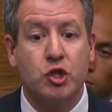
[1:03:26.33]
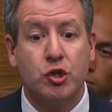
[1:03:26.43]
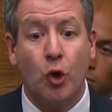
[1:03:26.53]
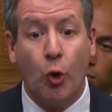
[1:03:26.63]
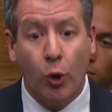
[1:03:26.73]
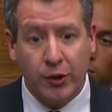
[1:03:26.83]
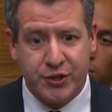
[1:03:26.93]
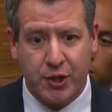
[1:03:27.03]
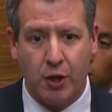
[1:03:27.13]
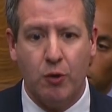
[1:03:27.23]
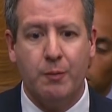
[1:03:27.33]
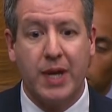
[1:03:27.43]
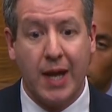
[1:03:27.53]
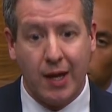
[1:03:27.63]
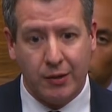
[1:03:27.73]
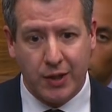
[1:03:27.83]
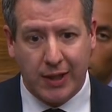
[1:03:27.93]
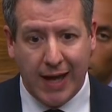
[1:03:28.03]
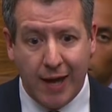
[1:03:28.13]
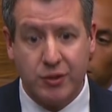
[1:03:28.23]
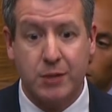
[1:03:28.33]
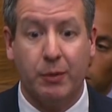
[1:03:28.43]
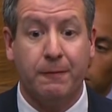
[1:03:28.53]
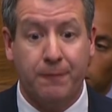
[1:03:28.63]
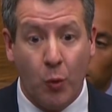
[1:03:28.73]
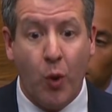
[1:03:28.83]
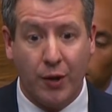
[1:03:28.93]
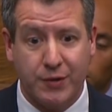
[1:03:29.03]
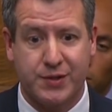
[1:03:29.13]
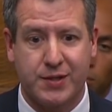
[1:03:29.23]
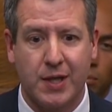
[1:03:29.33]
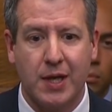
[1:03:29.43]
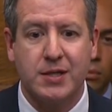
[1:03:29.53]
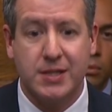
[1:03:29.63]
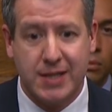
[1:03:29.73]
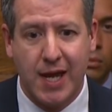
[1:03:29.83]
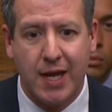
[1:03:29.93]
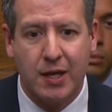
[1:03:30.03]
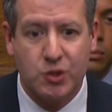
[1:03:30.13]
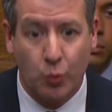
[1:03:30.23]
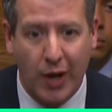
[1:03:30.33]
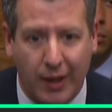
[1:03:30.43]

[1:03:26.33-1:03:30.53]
should also be held accountable for once today as